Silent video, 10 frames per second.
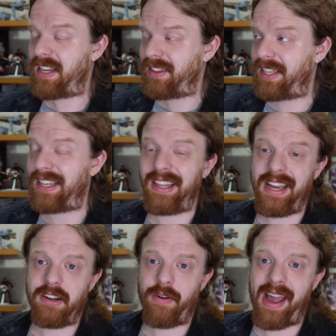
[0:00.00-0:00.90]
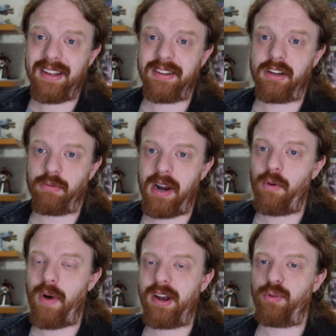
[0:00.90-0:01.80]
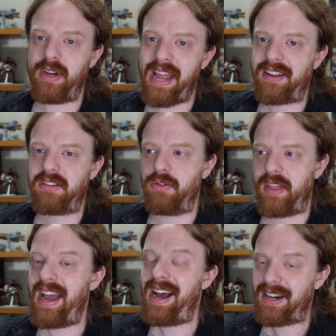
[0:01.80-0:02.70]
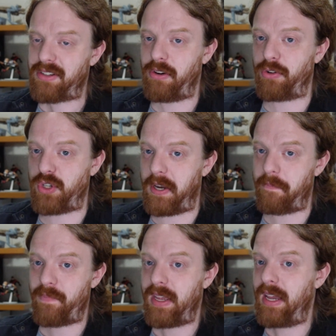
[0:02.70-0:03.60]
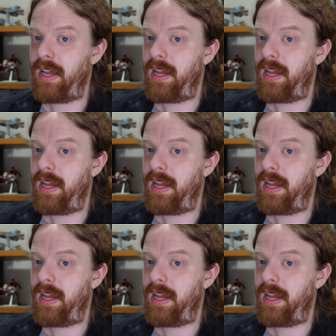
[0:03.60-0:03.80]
Suddenly, Lando has a great way to react to their arc dodging.